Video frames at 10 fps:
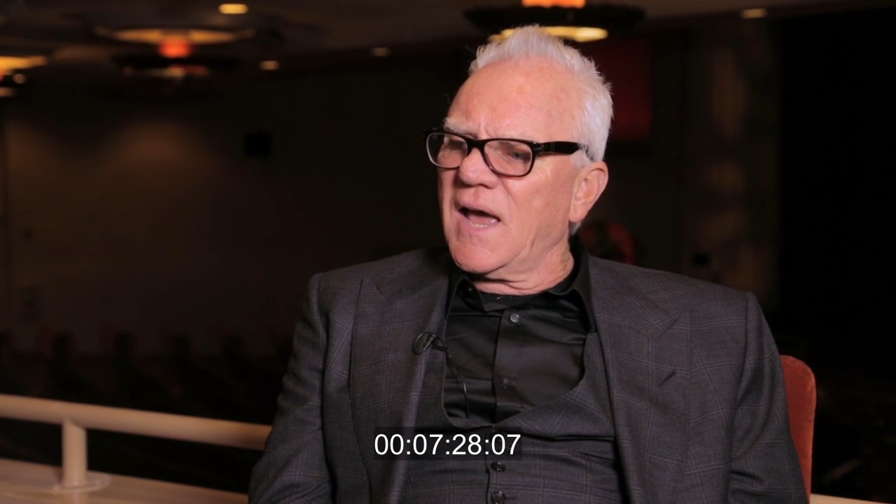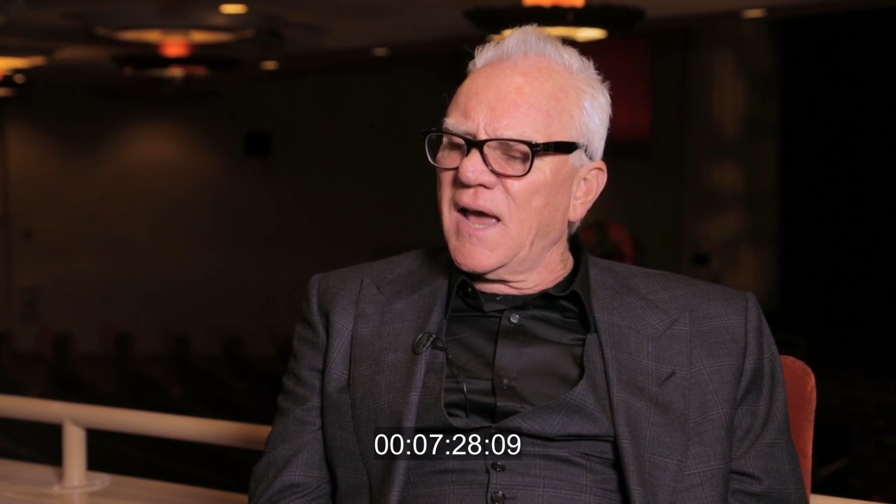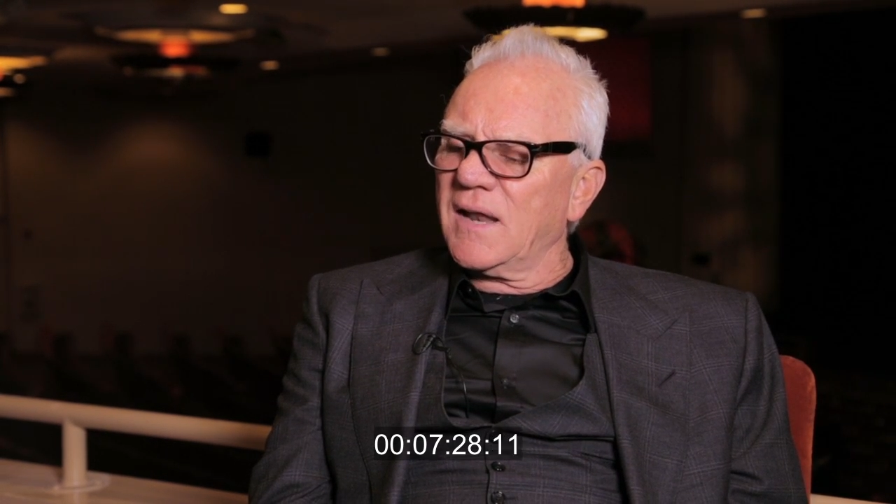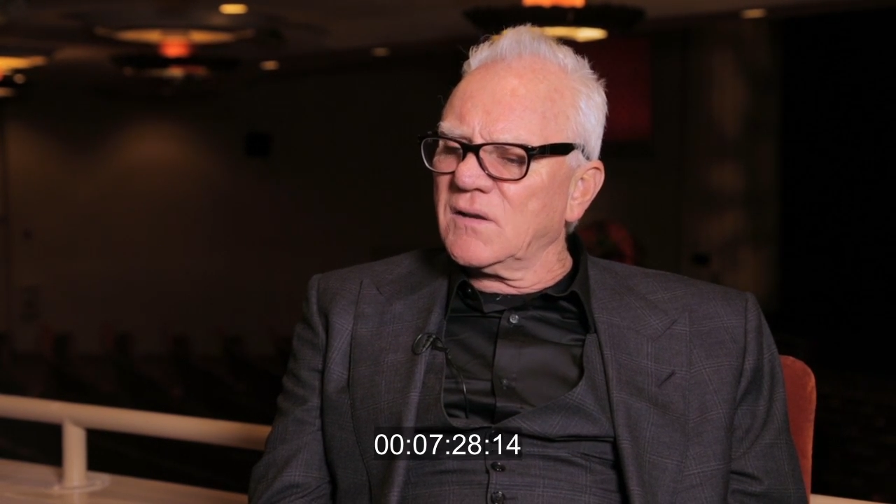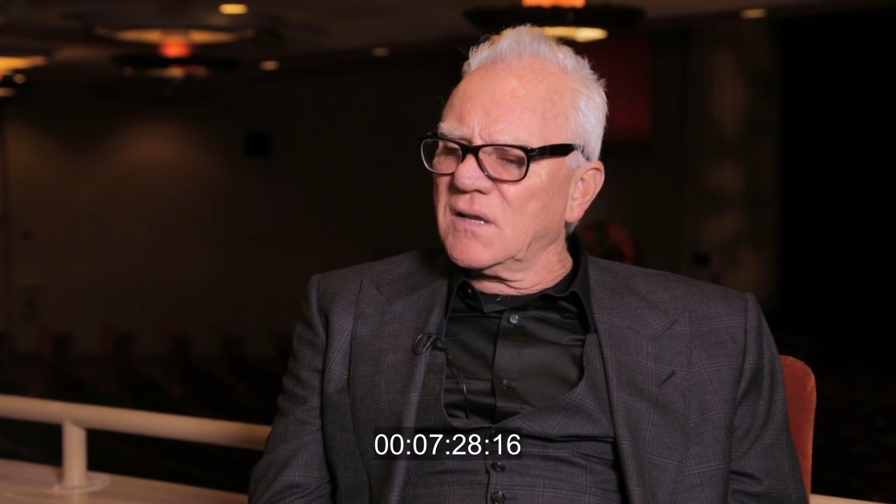
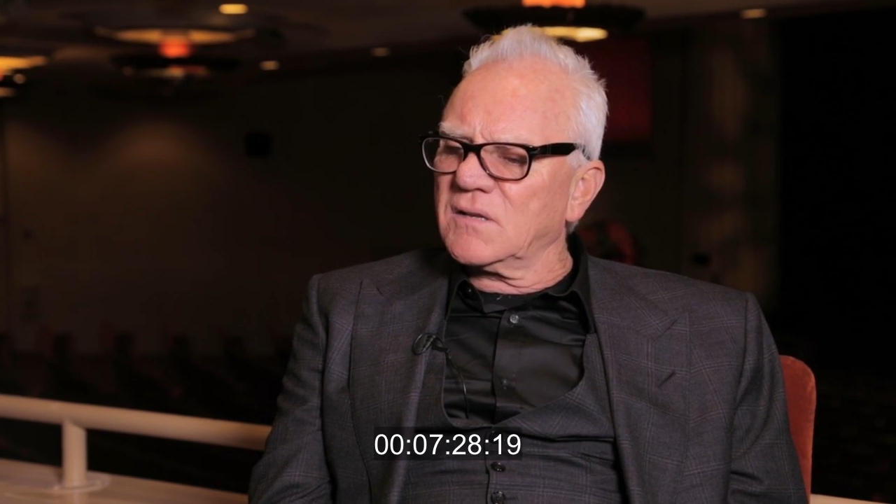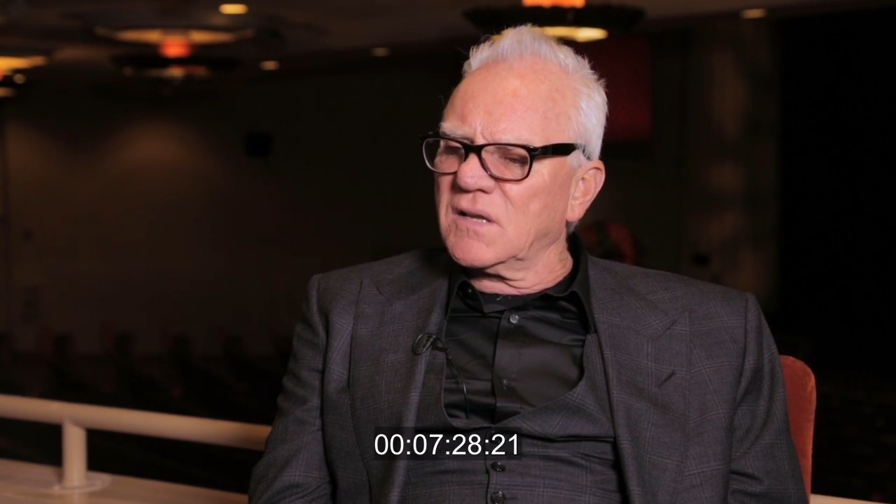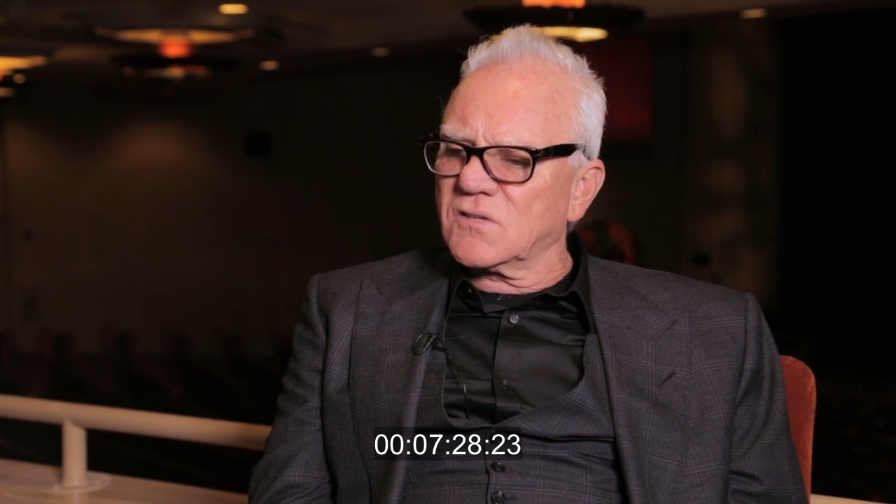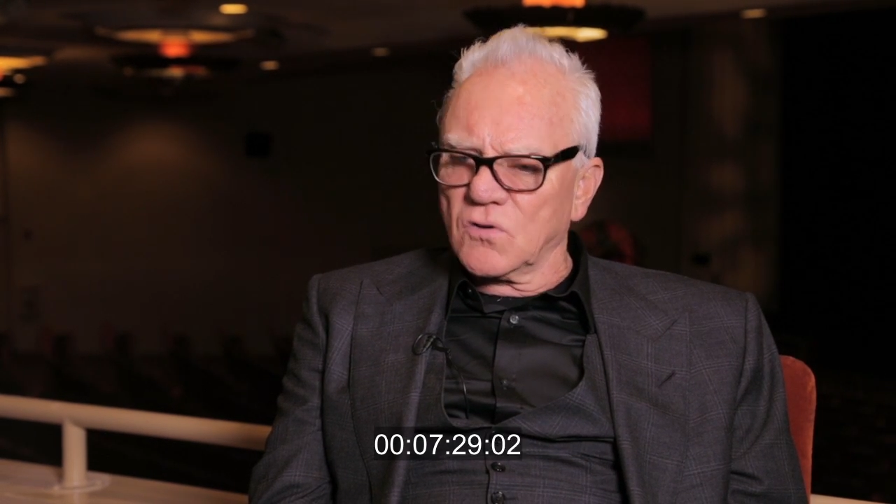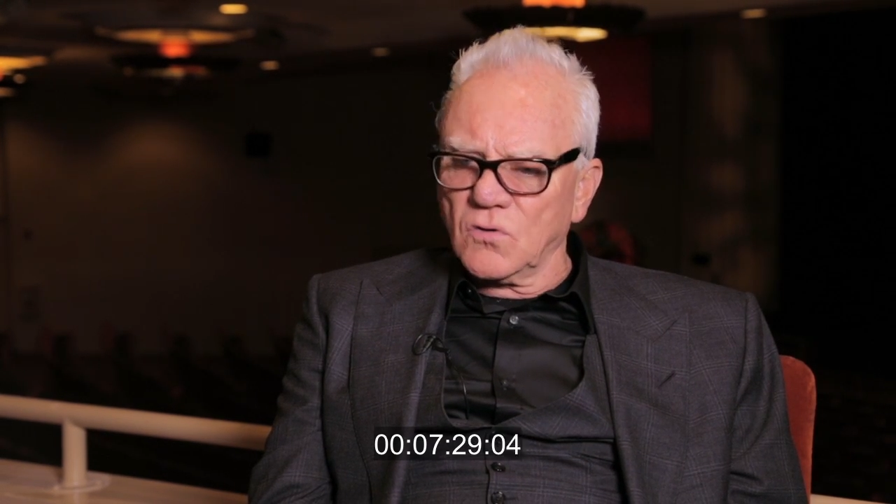And
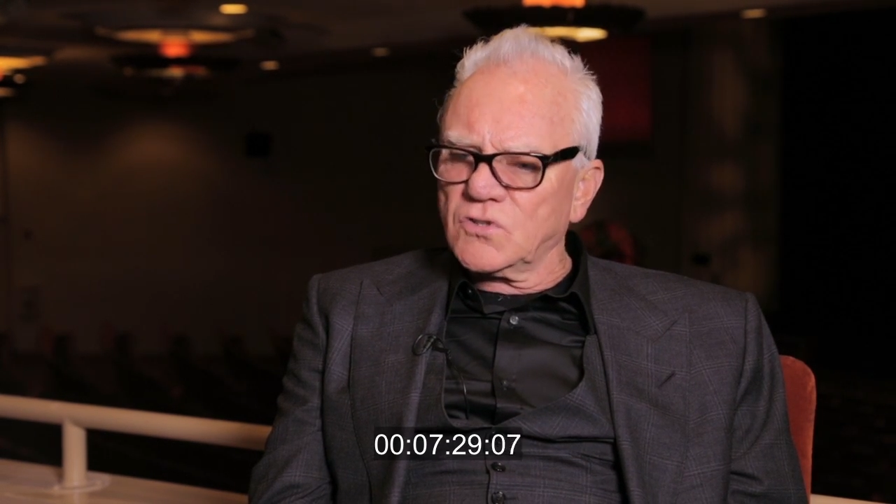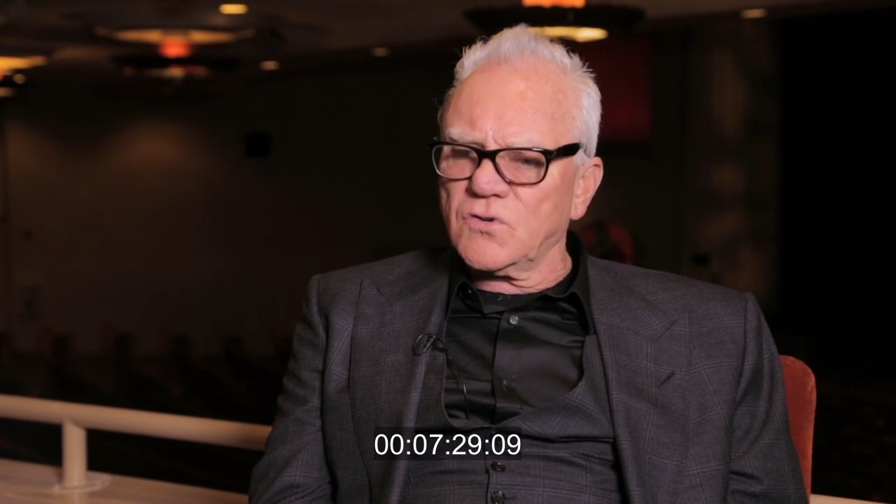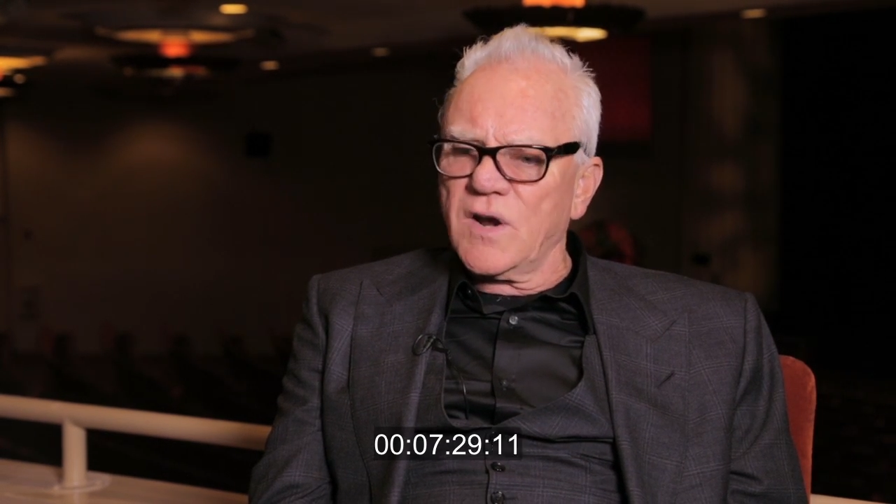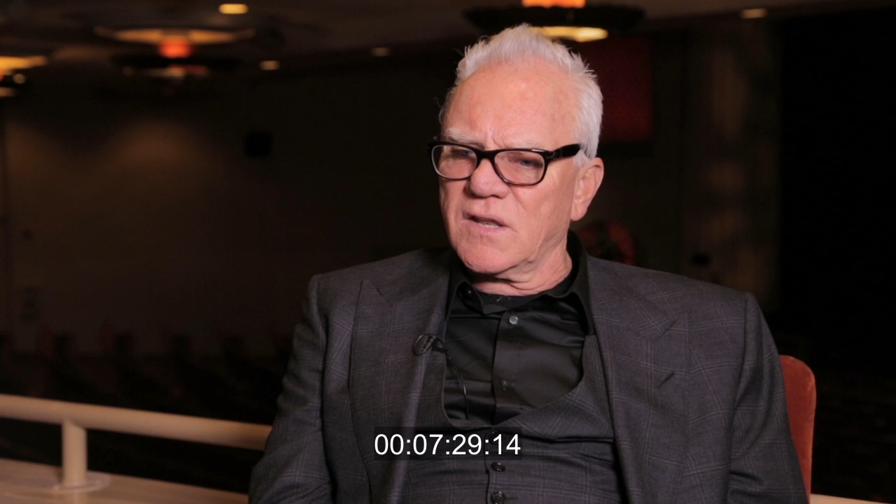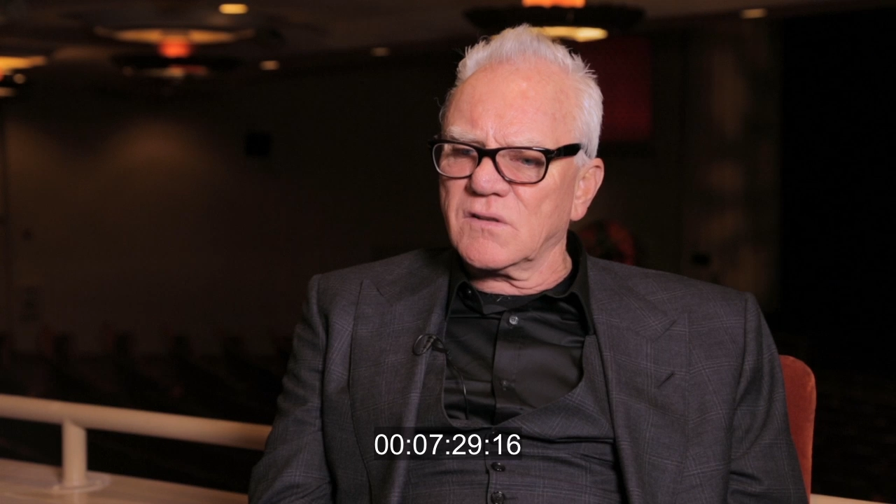it's all
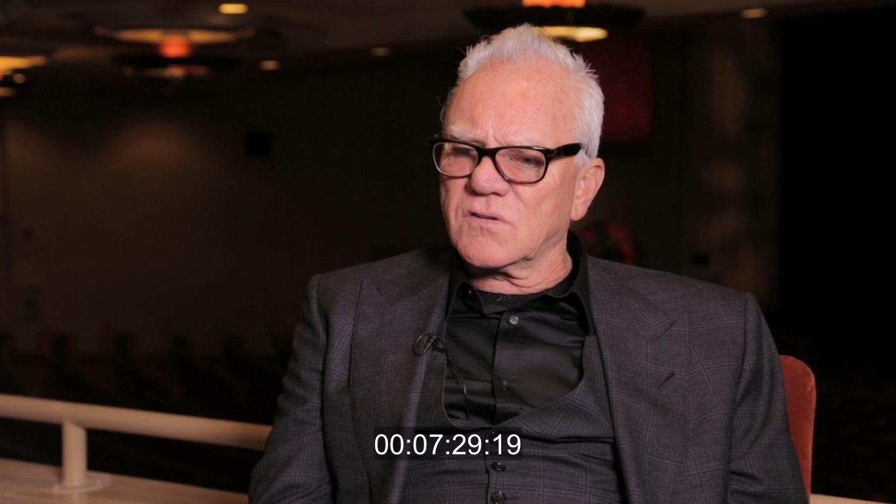credit